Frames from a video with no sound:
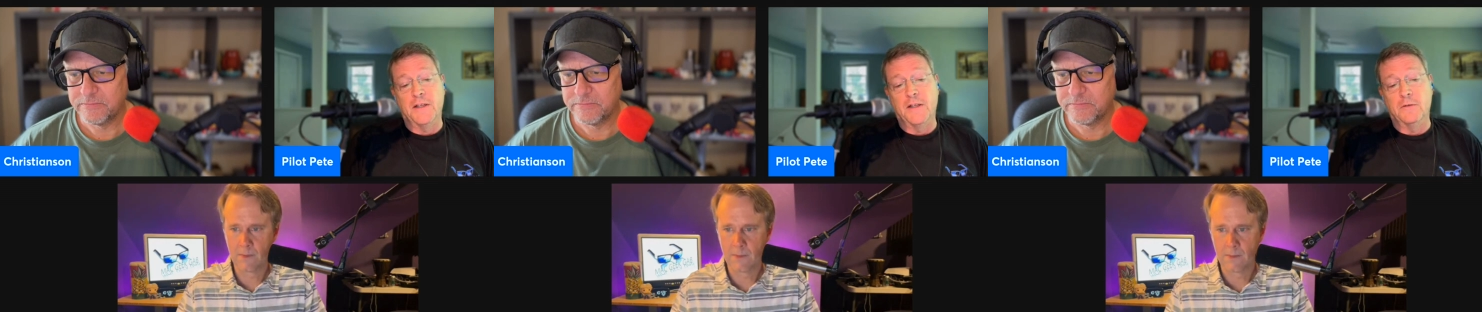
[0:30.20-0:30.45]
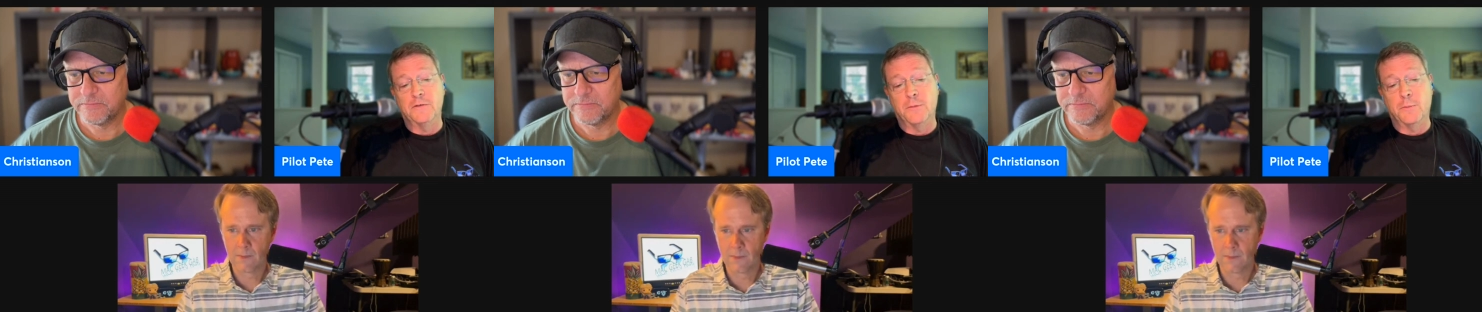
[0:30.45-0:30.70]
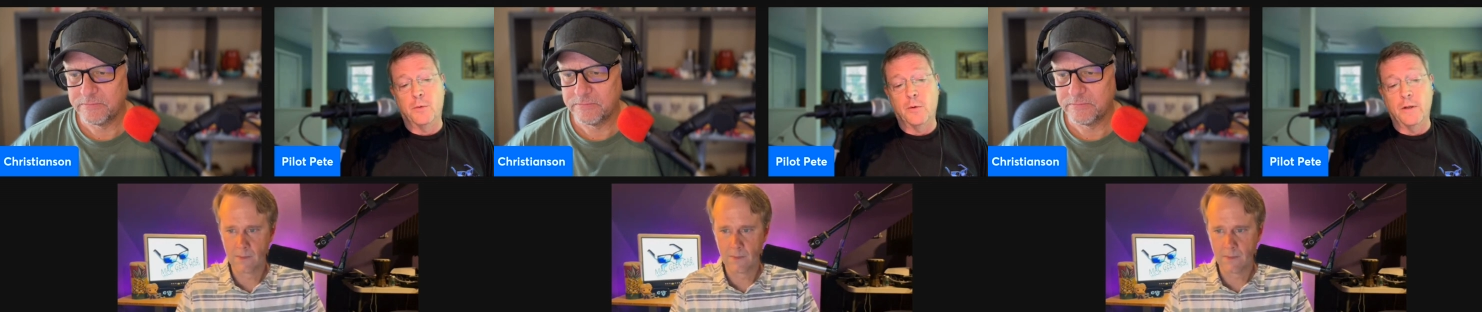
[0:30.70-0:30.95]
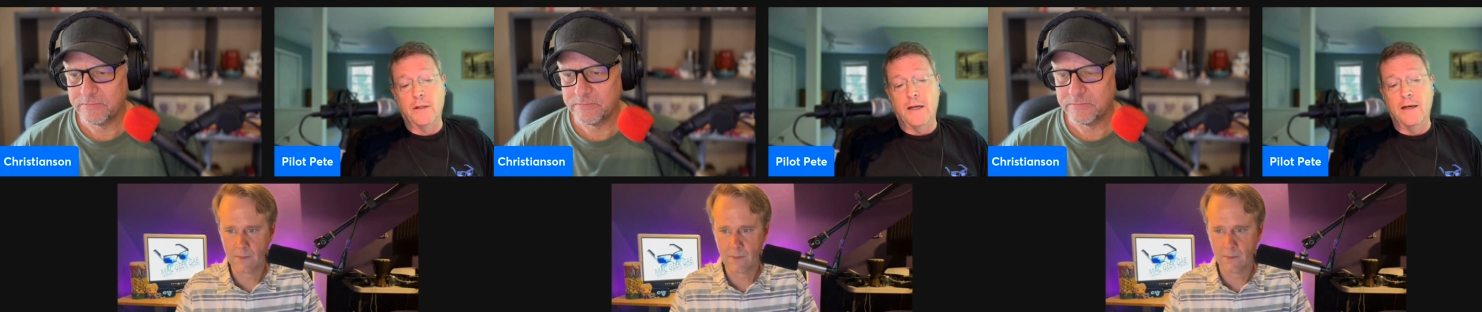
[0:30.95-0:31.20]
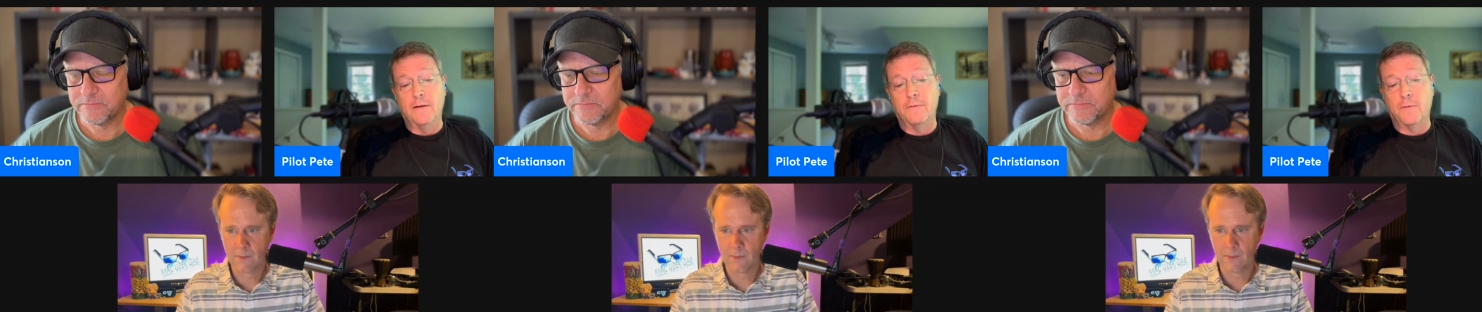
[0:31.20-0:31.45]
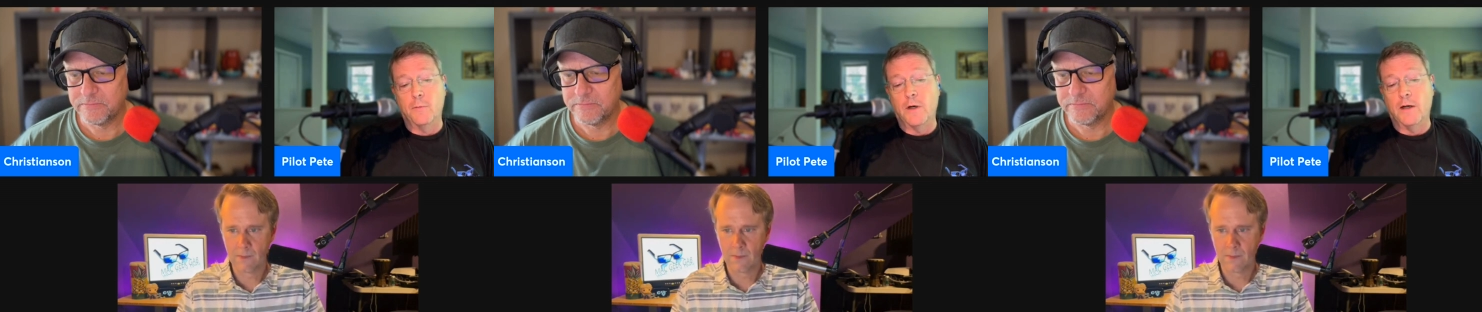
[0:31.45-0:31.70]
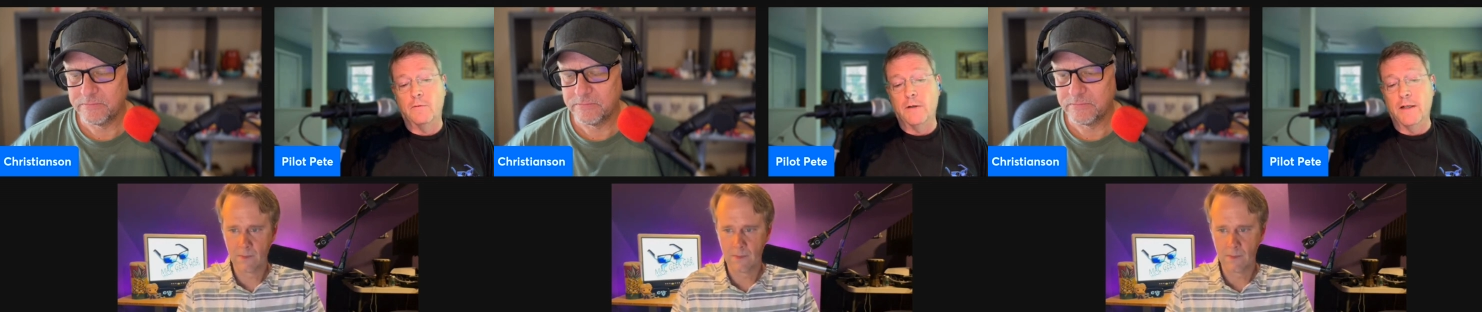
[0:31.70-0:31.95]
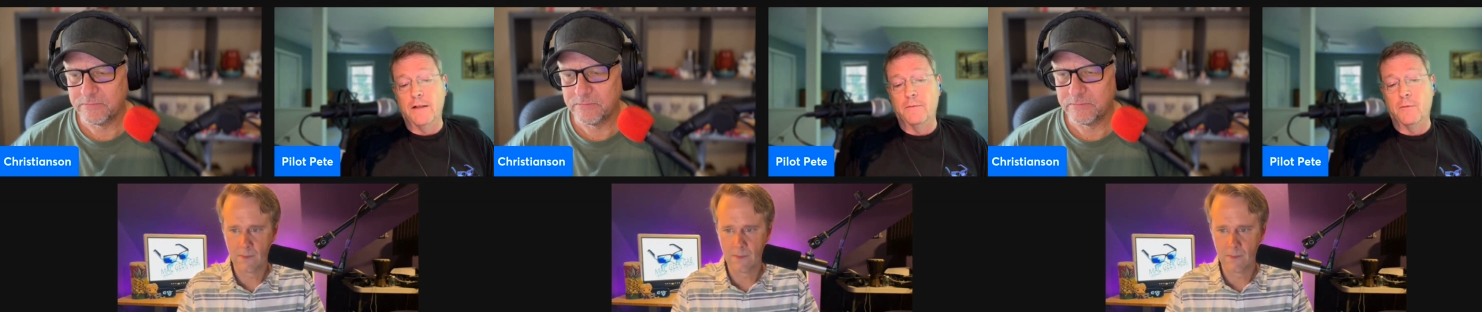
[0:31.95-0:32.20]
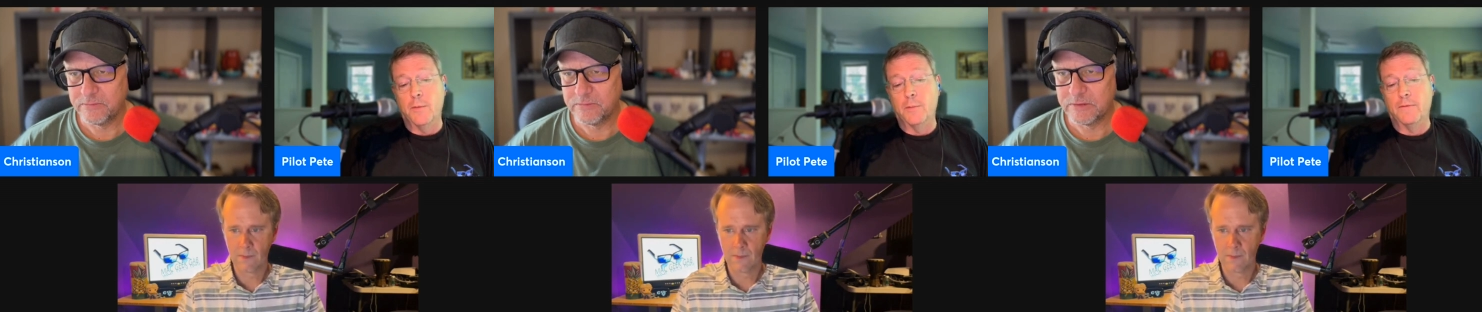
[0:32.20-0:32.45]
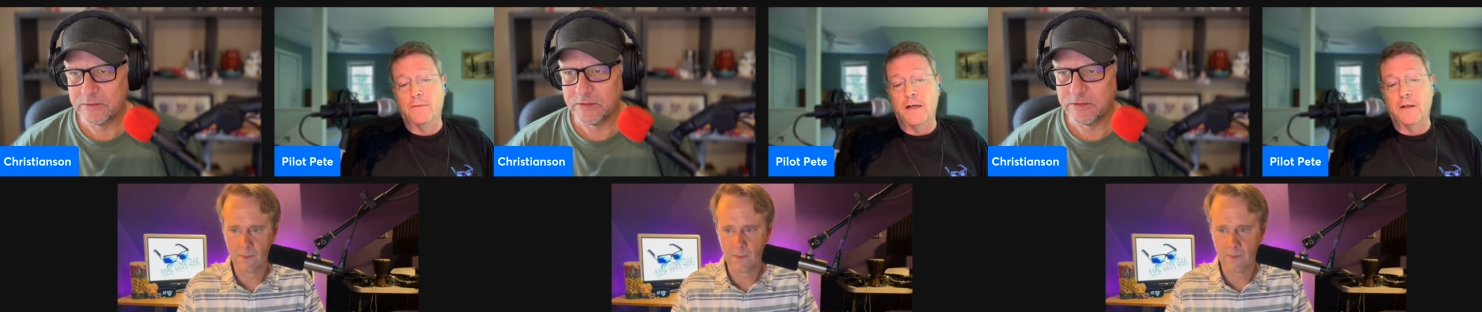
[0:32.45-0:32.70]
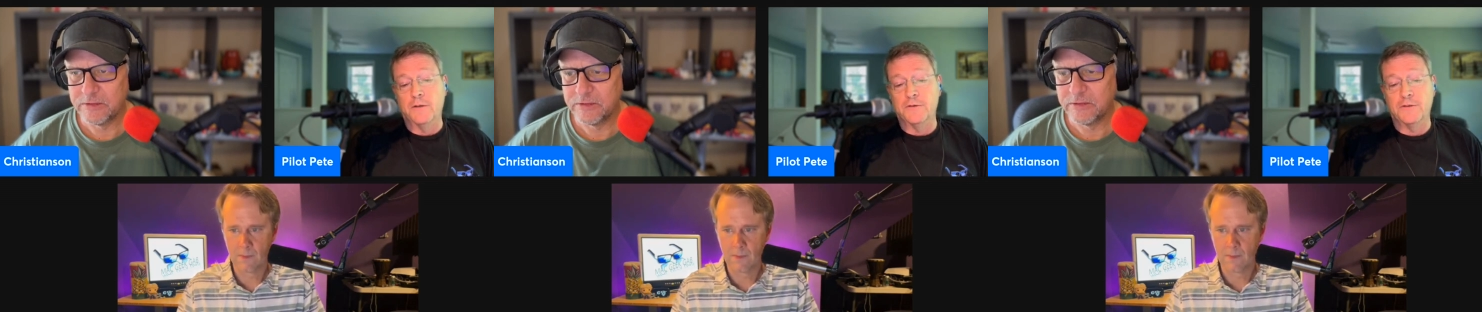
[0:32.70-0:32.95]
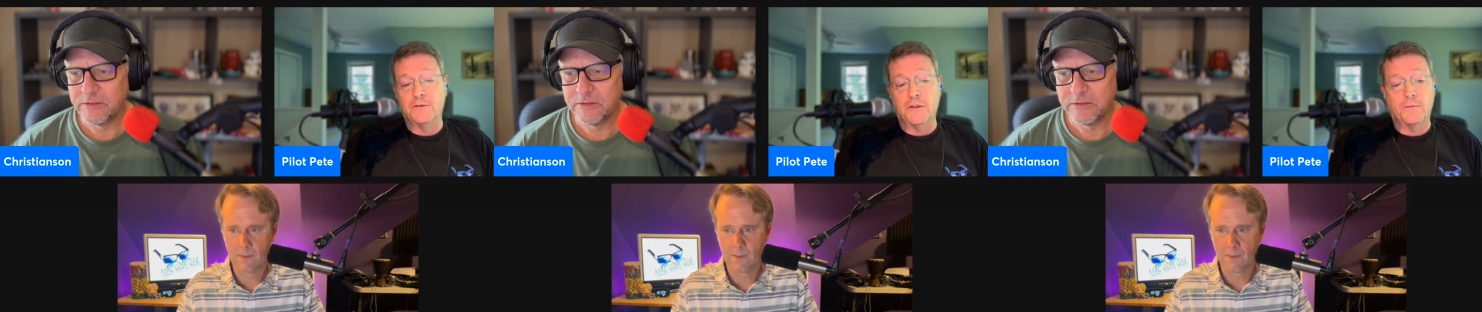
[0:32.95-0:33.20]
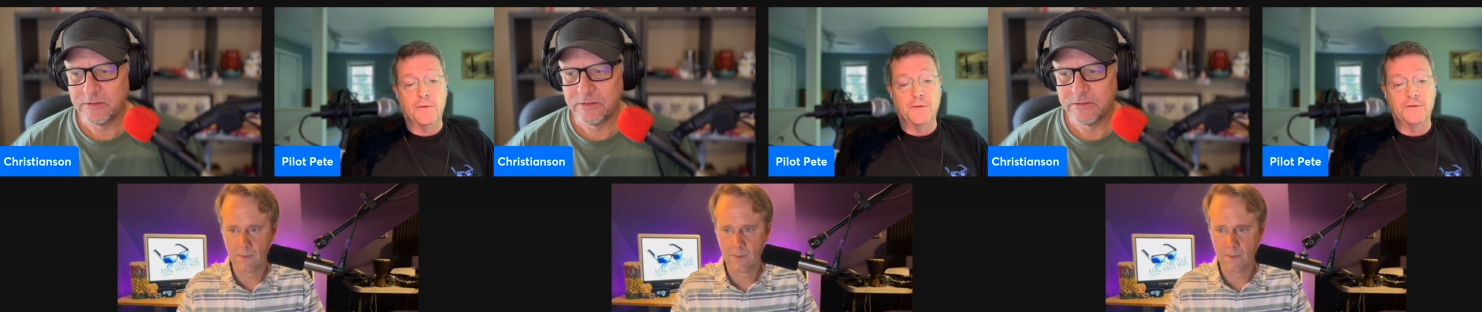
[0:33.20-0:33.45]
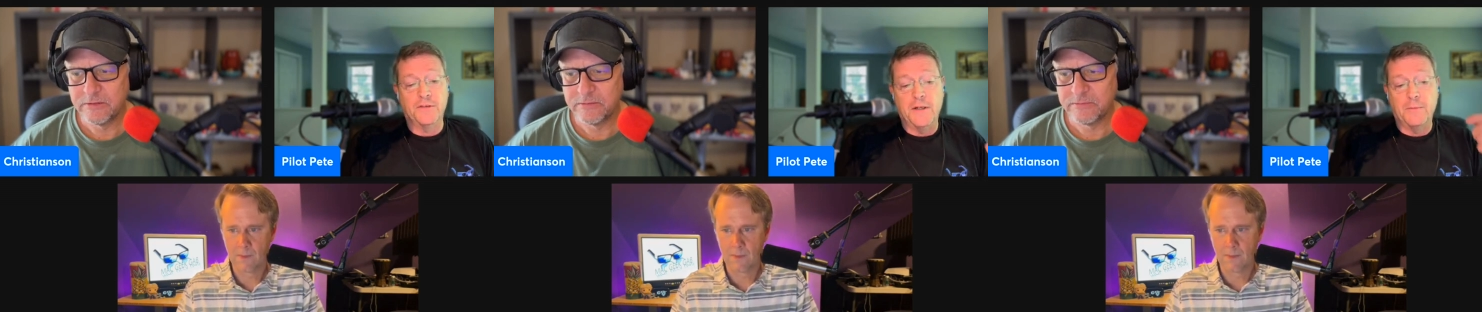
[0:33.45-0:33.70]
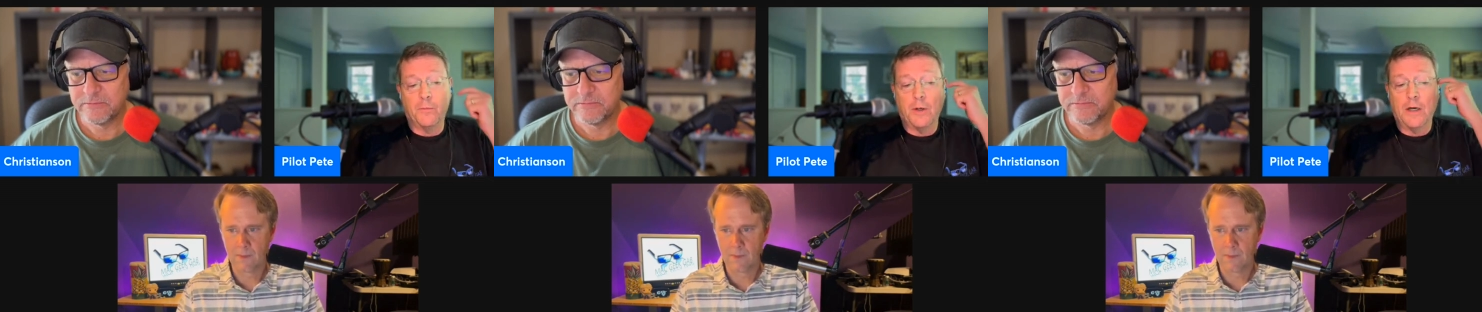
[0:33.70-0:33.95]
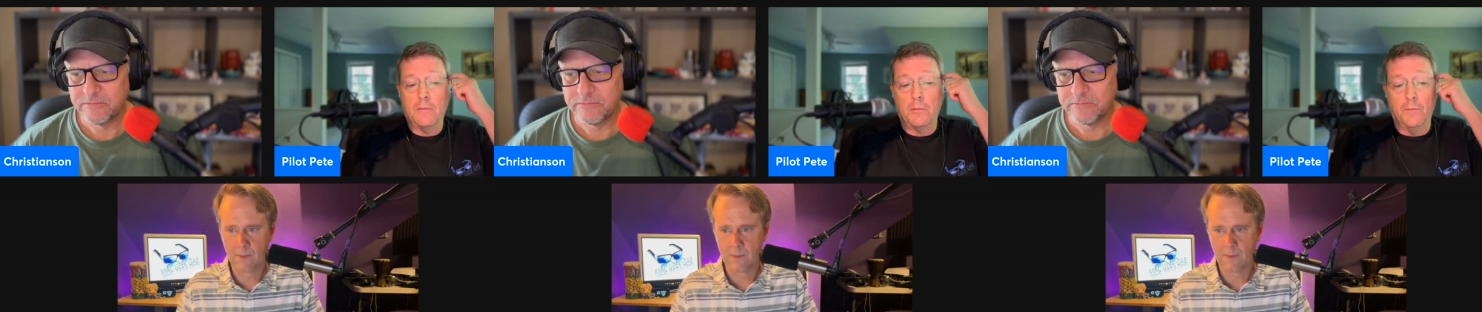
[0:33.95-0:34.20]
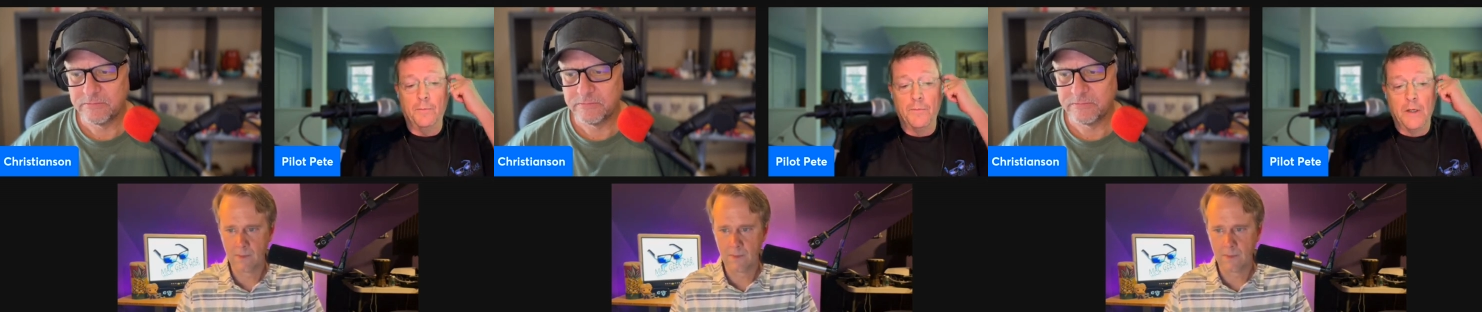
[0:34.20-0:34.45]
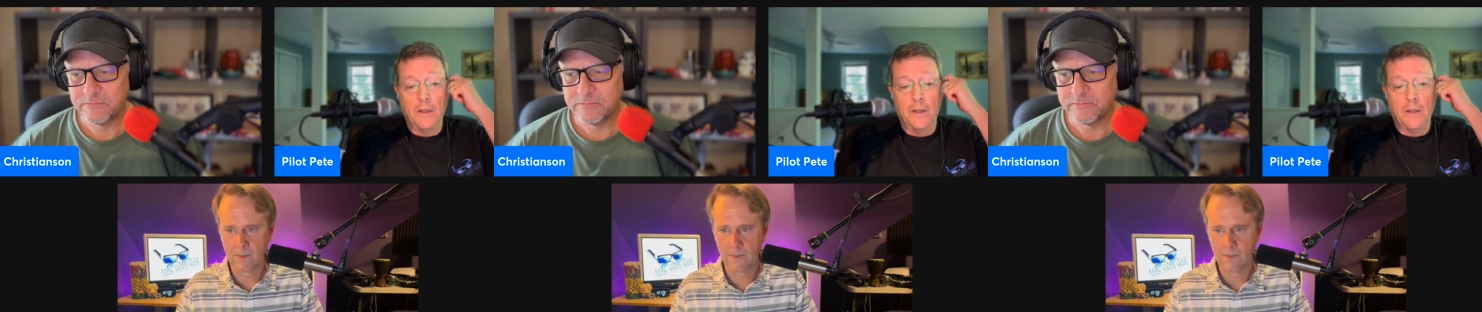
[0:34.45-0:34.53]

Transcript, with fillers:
Speaker 1: they don't support that. And from what I read, the VoIP providers suffer the same problem.